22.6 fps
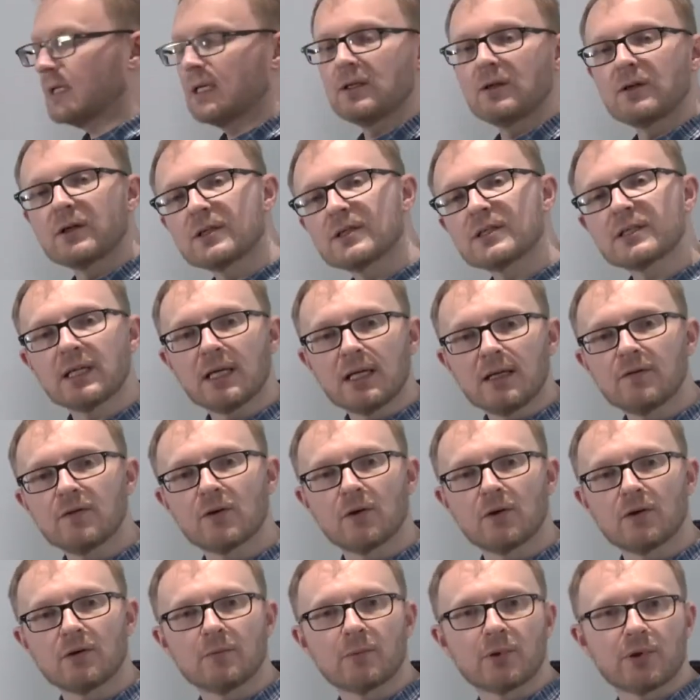and you can save your
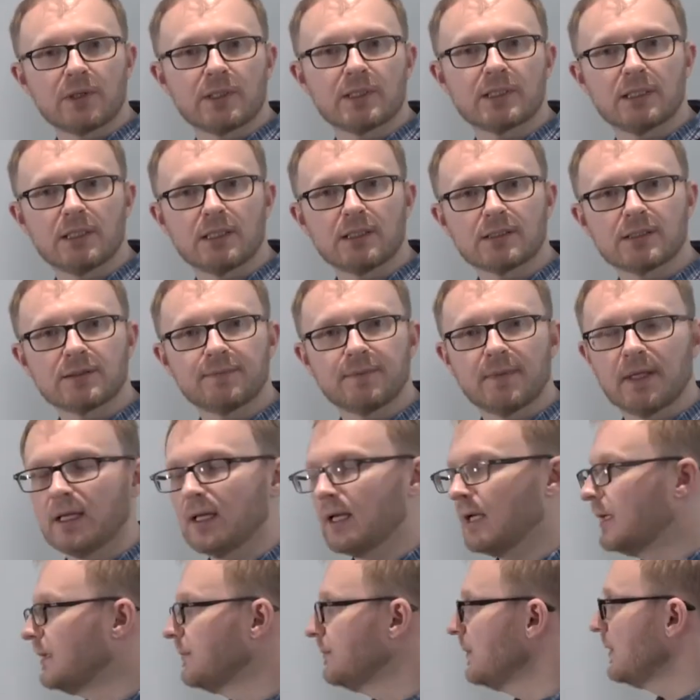own presets.
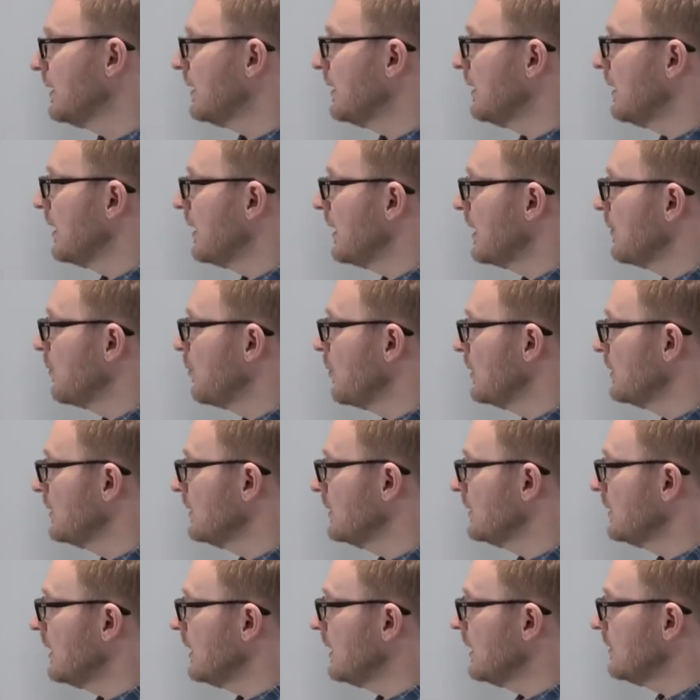I
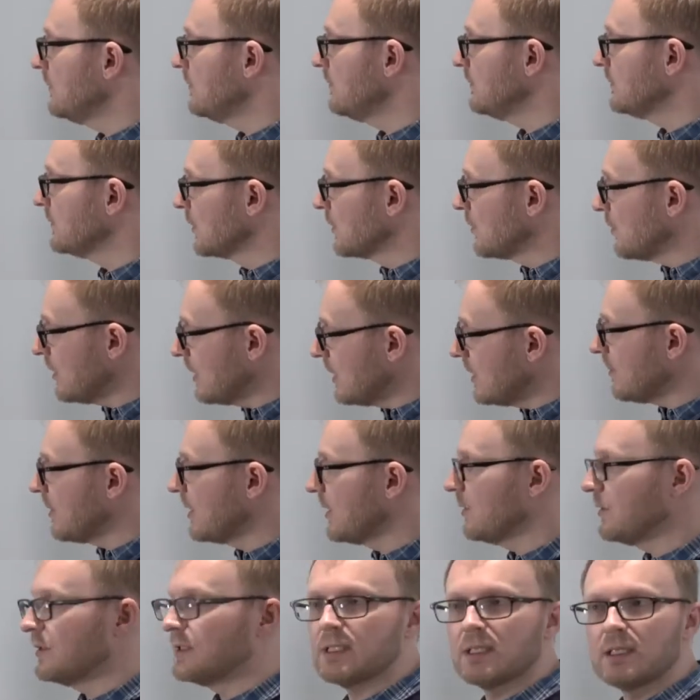will create my
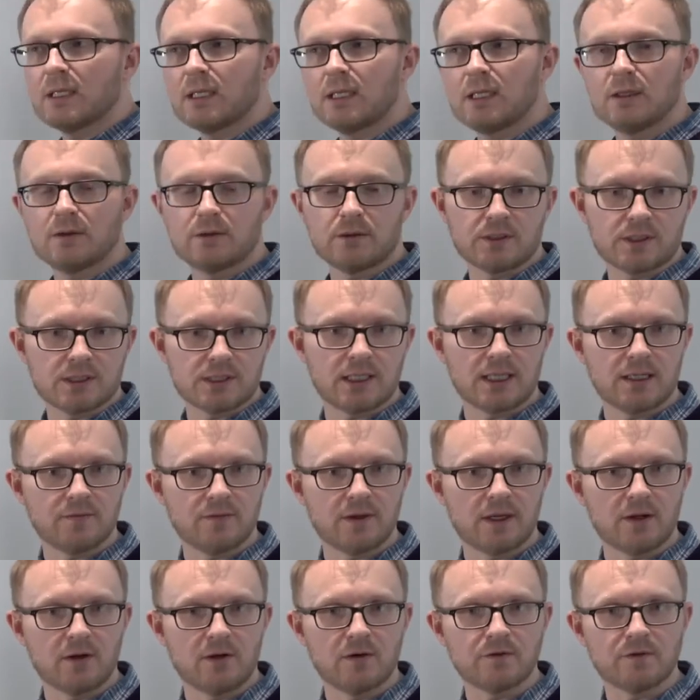own setting here and save
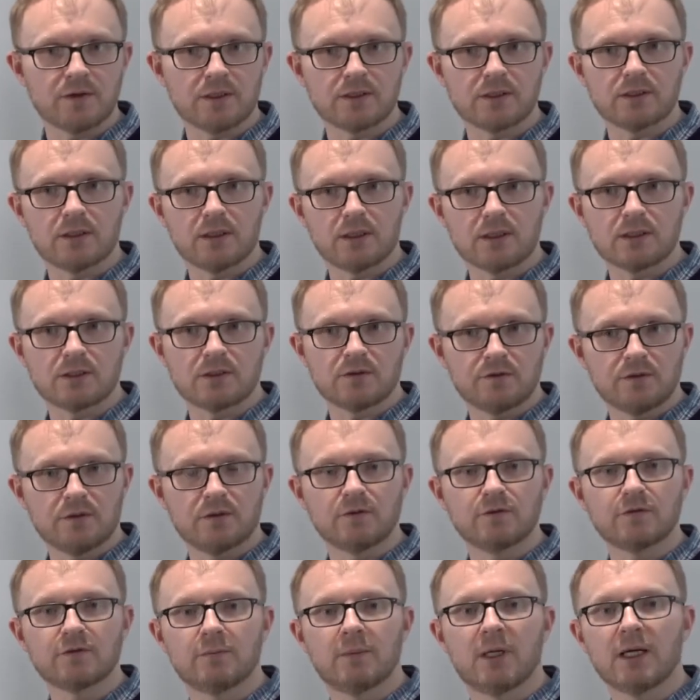that off as a
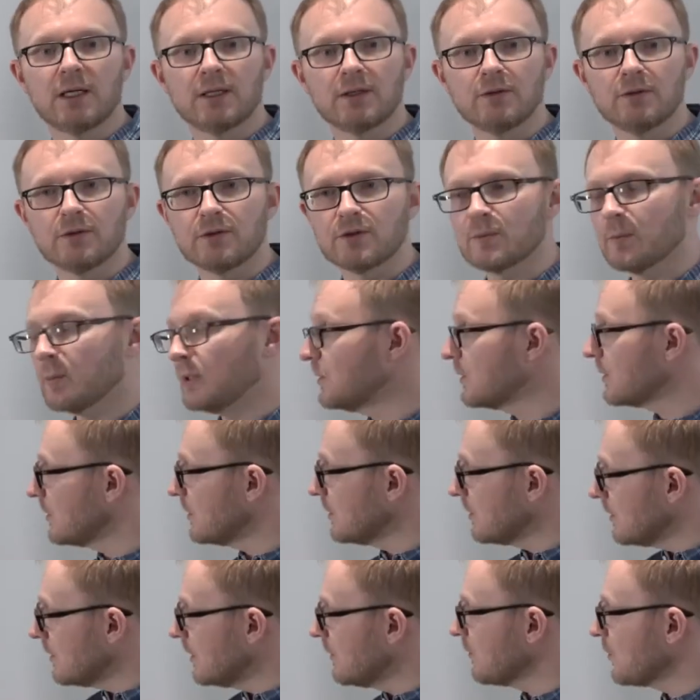default for my use, but you
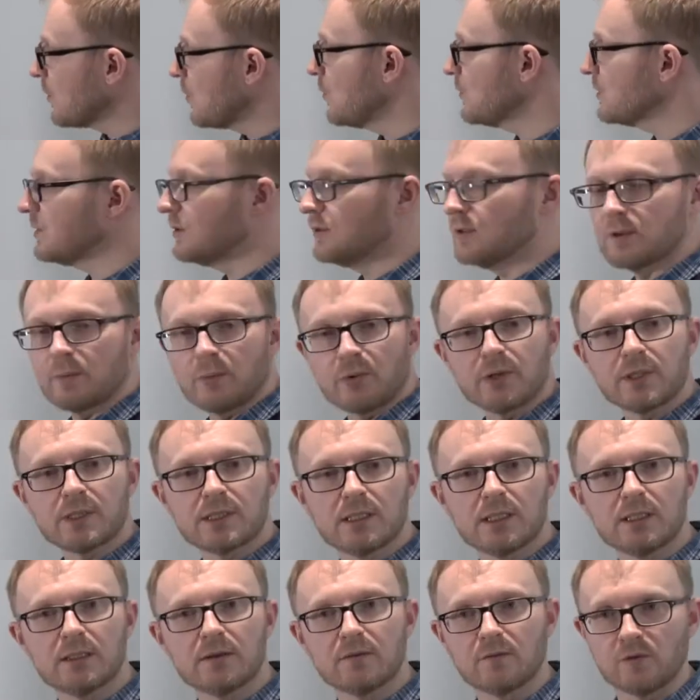can, of course, use a
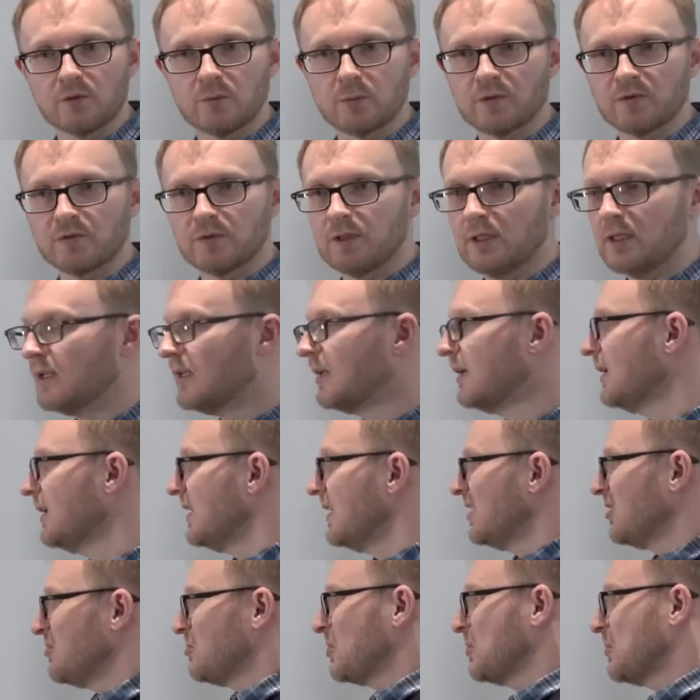preset if you prefer.
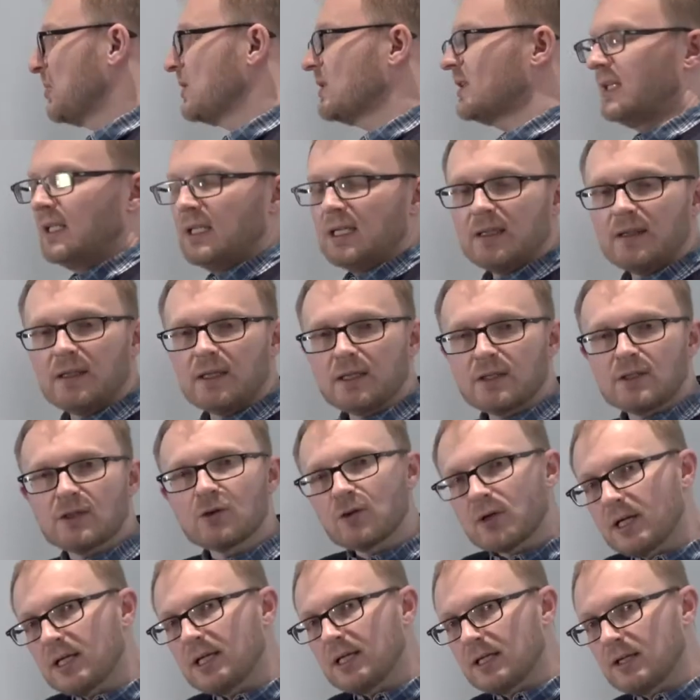But personally, I think it's a
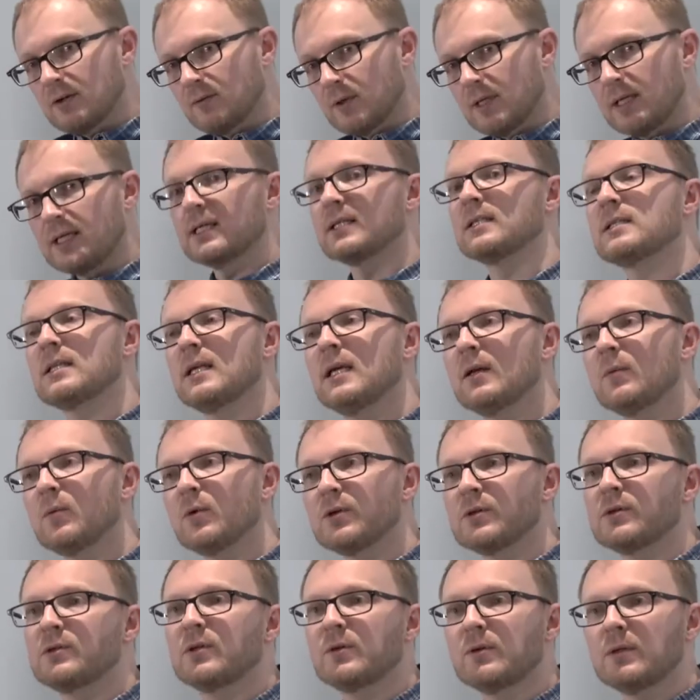good idea to really understand
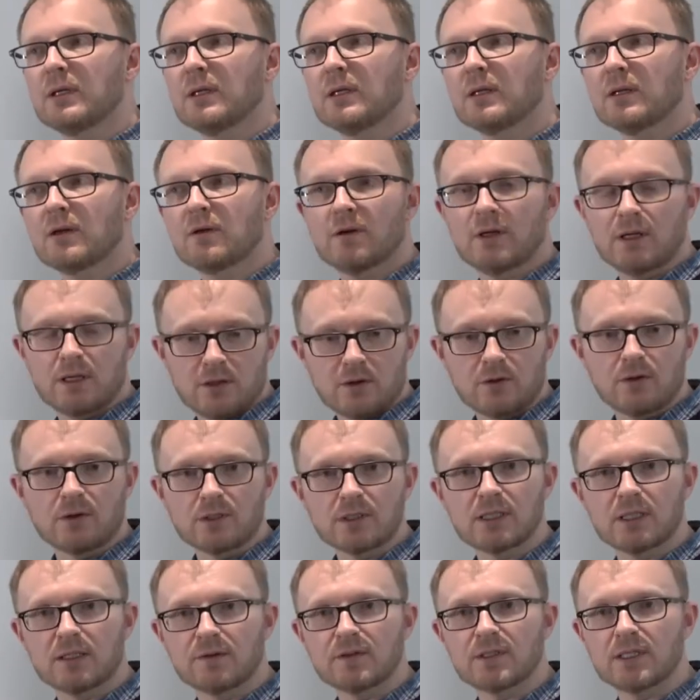what you're doing and create your own
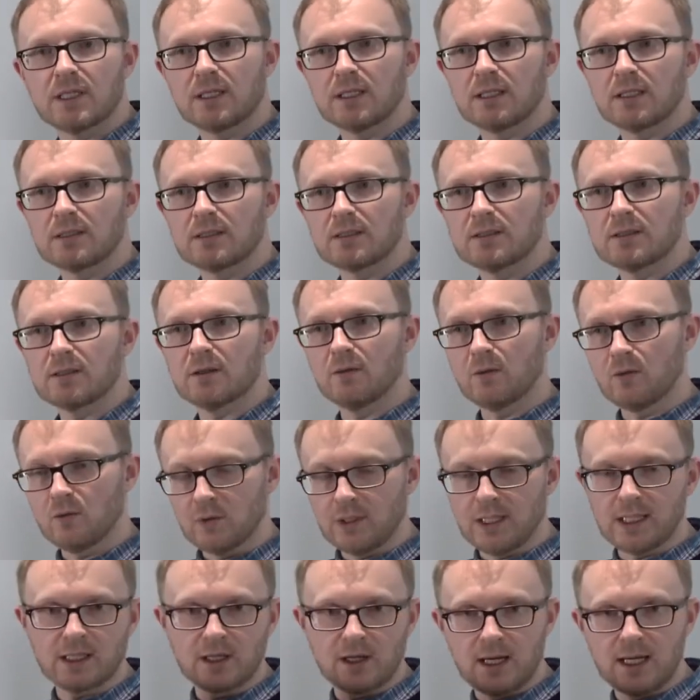set of settings. And so all
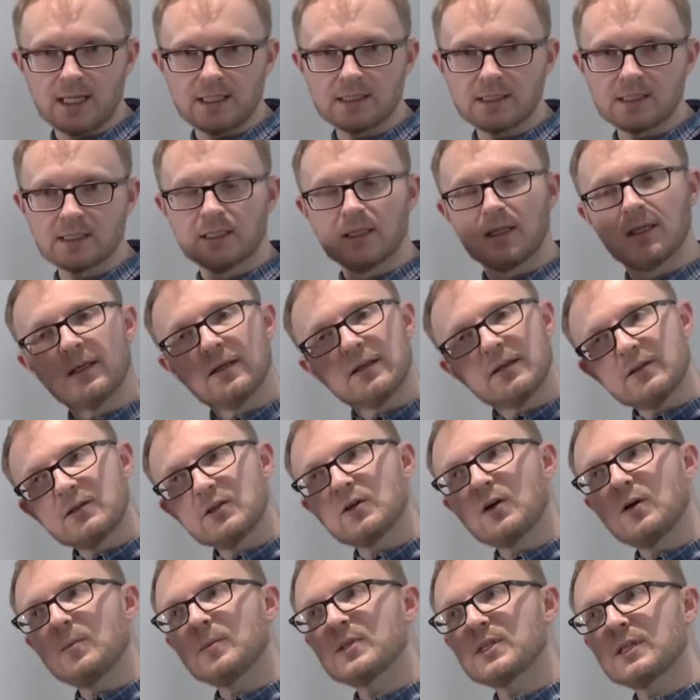our guides, the
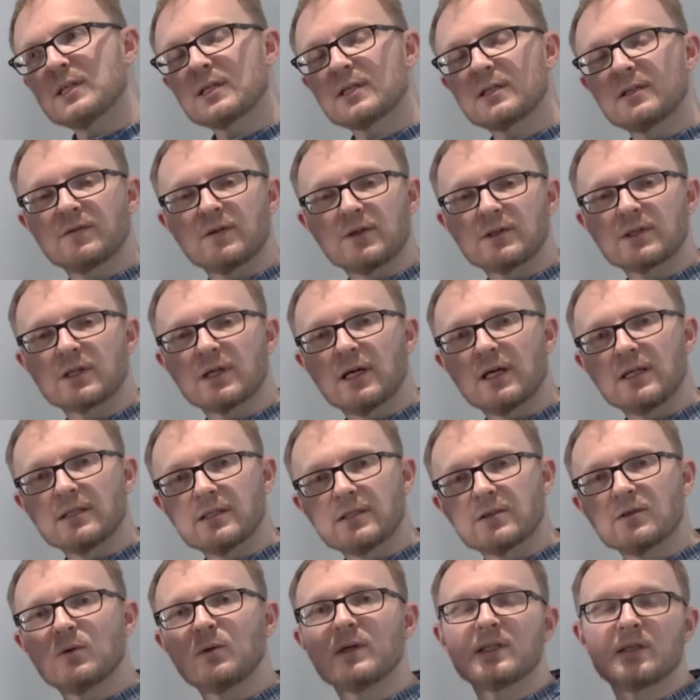top section of those guides
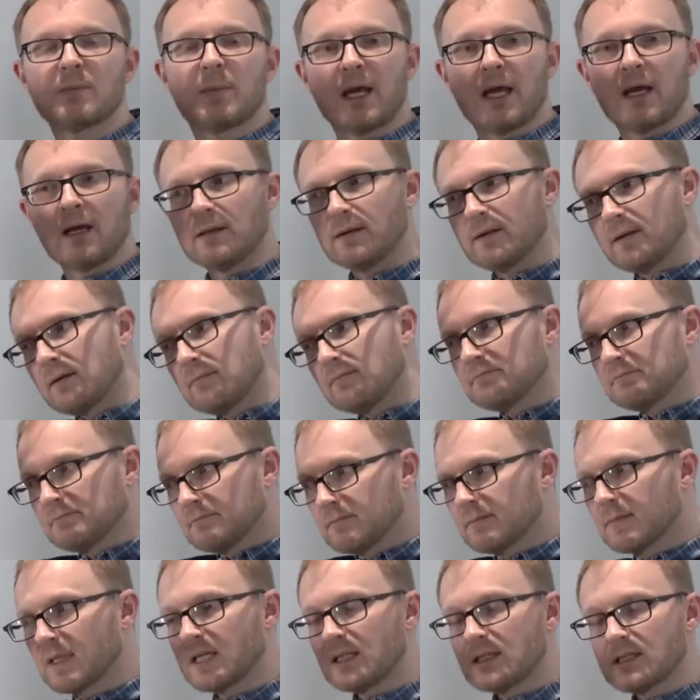is always about
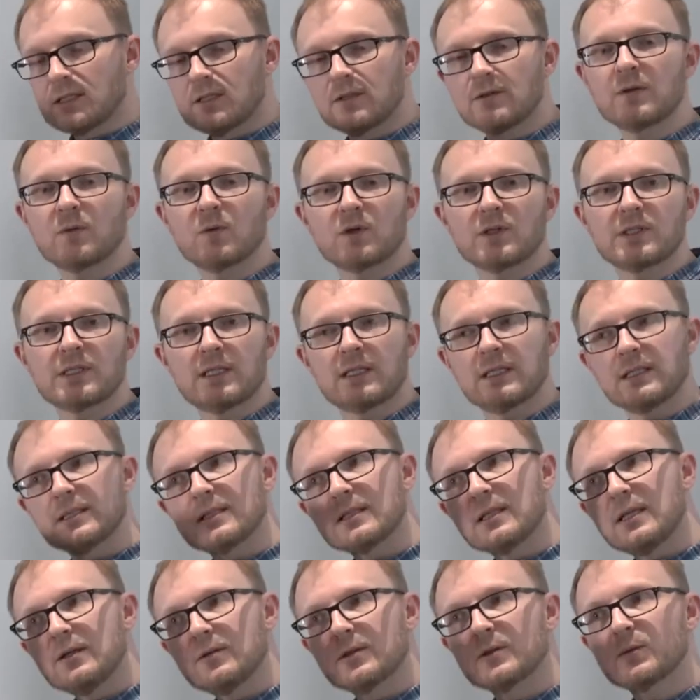considering those settings.
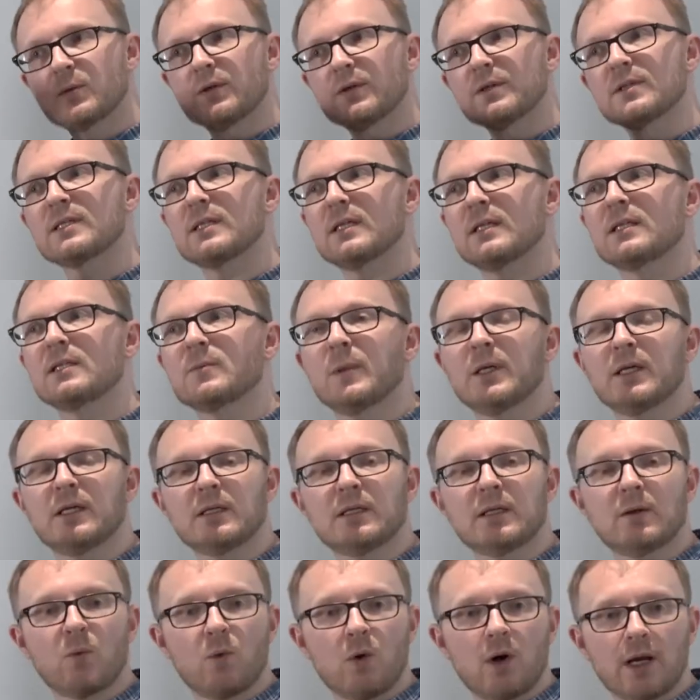Here is what those settings mean
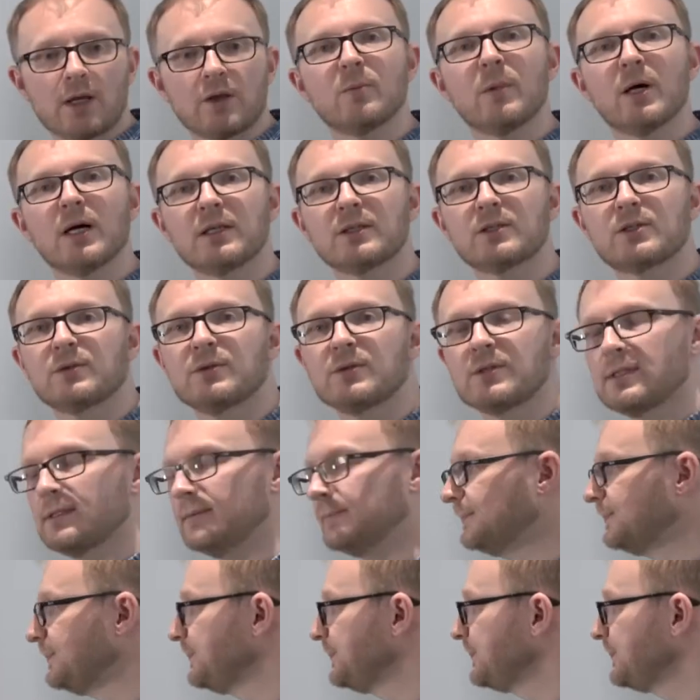and why you might choose them.